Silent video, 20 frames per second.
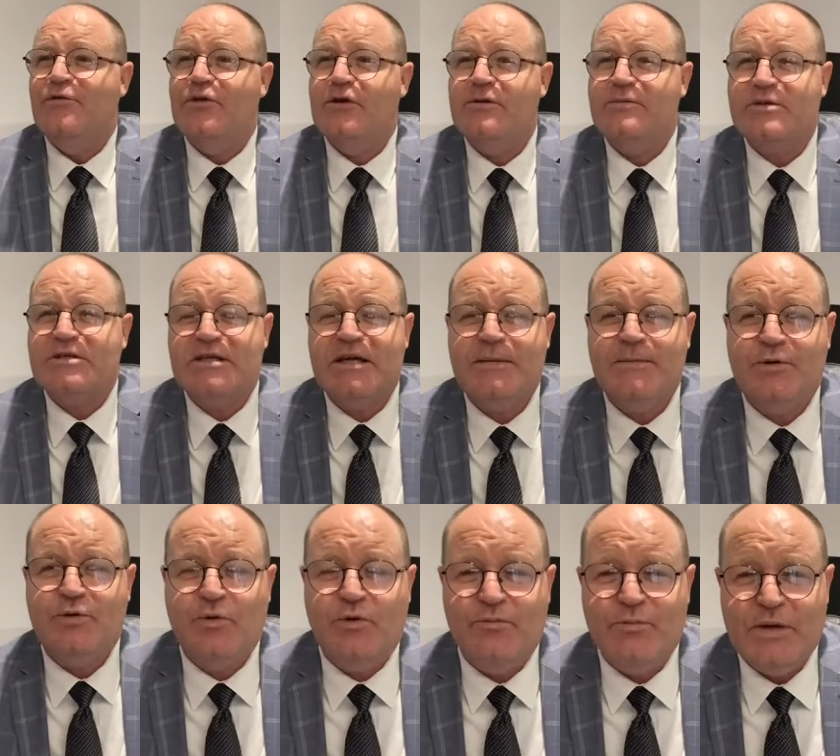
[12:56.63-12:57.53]
Philip
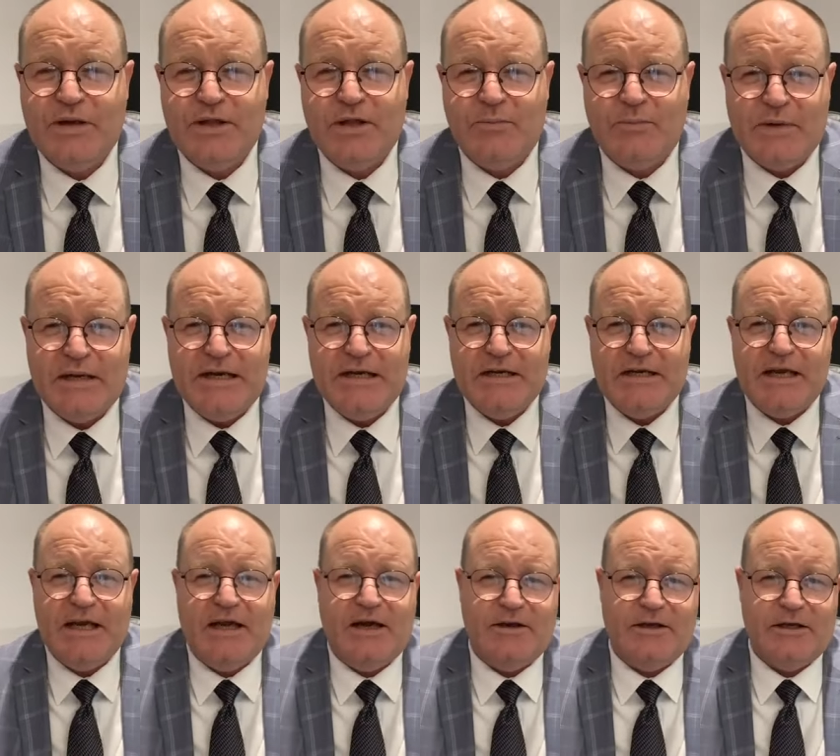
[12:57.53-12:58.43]
seemed to have been the bean
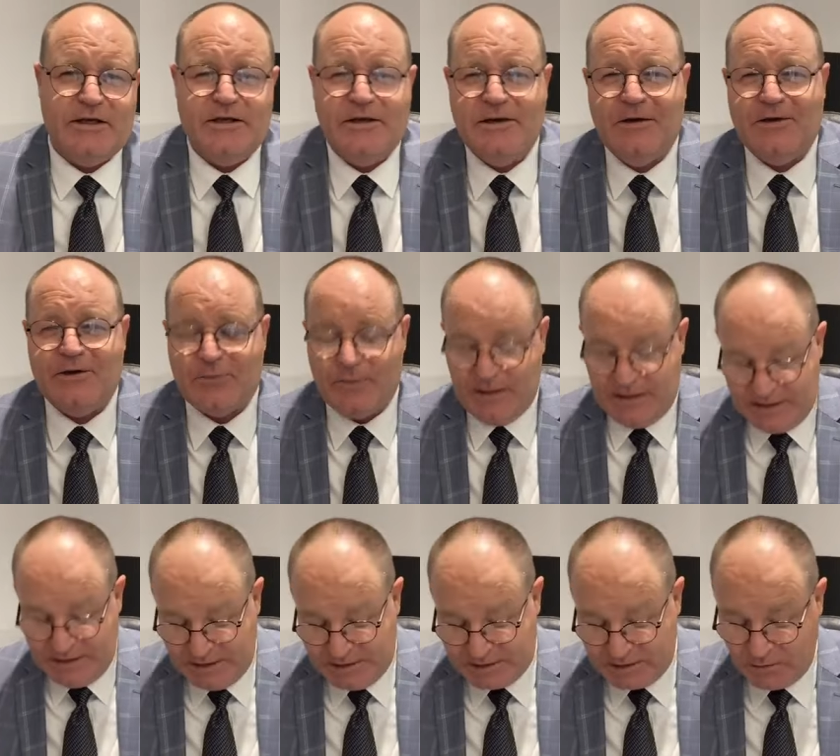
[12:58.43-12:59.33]
counter. You know what I
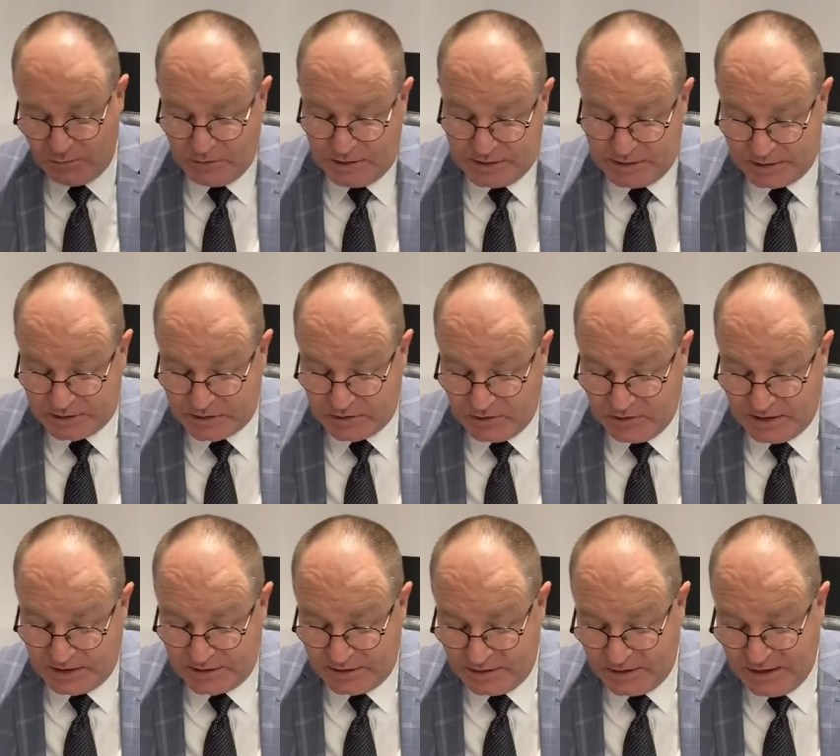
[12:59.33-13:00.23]
mean? He's the one that's
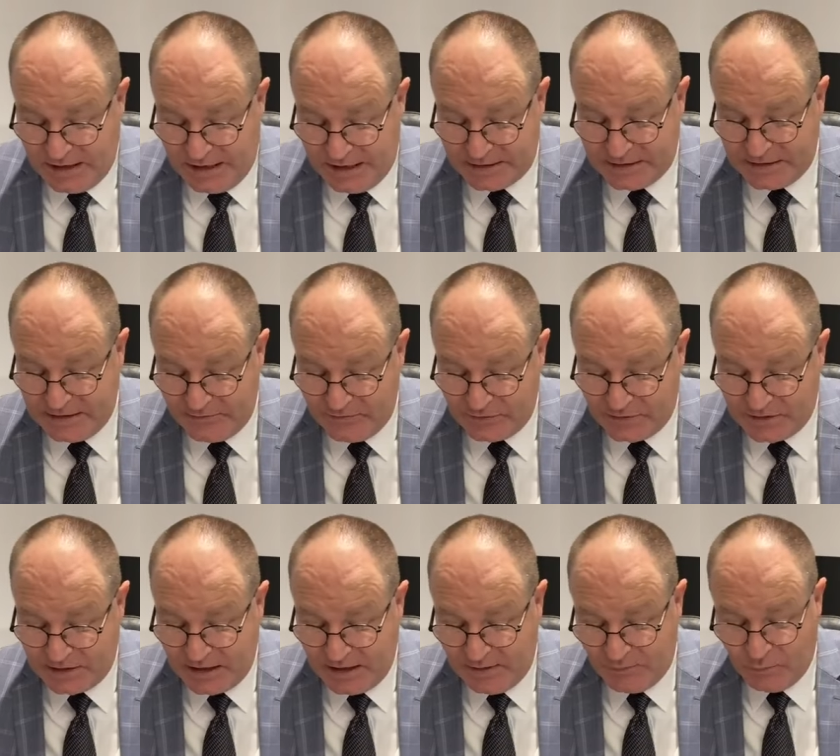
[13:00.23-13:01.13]
like you know adding
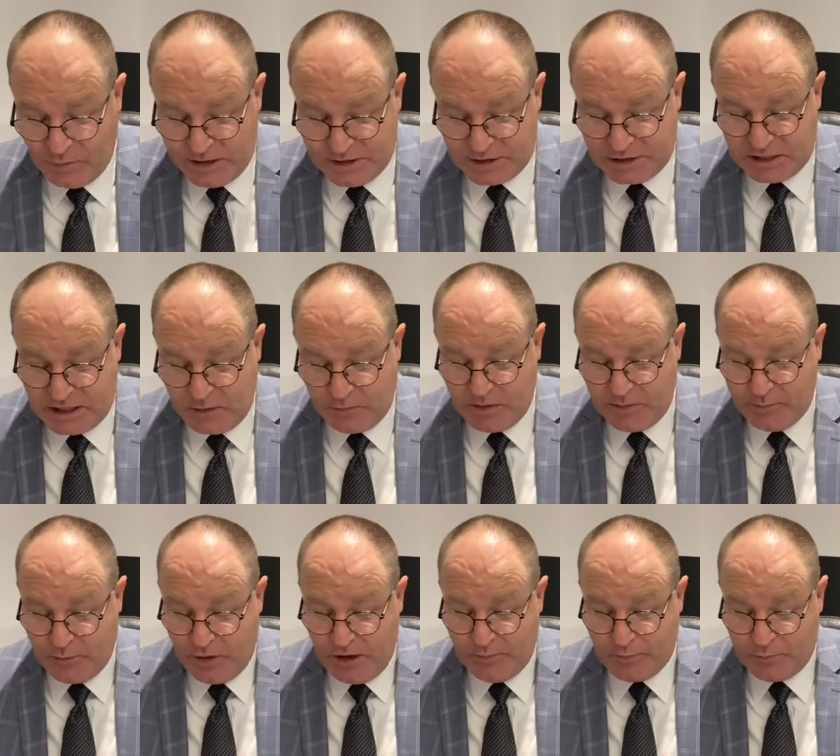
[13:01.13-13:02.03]
everything up. When shall we
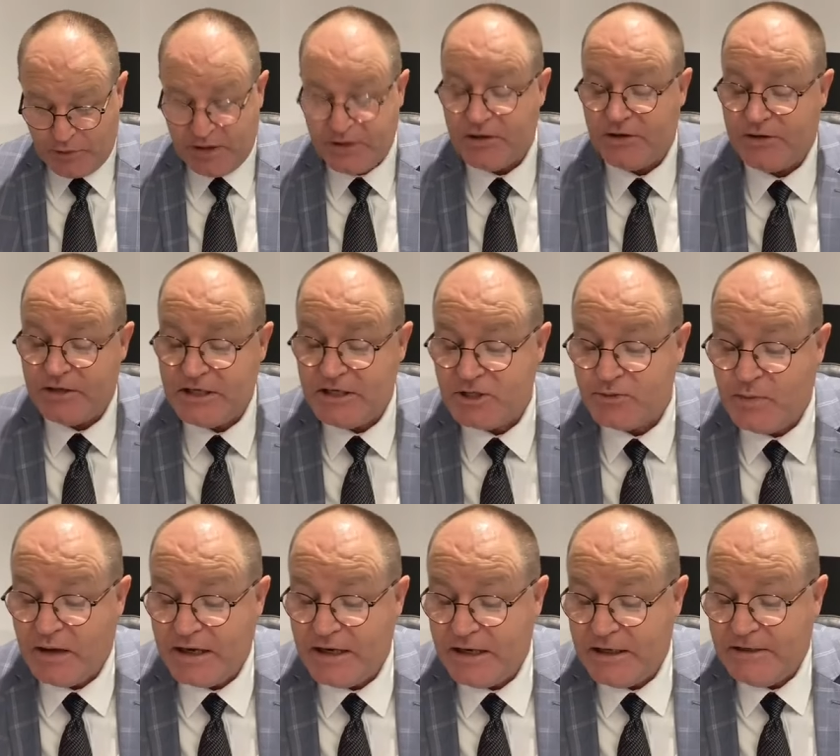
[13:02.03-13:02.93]
buy bread that these
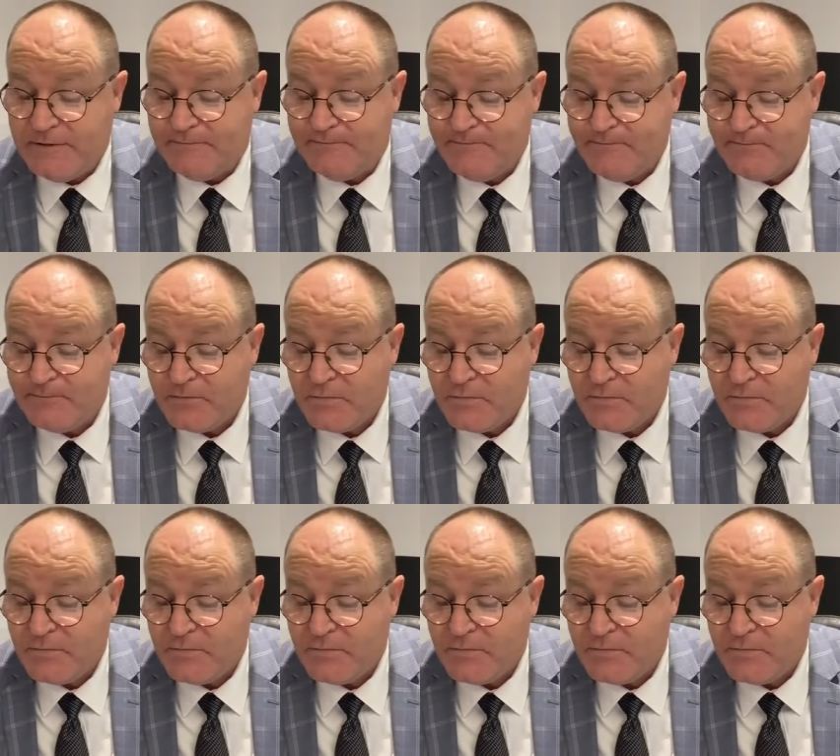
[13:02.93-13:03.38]
may eat?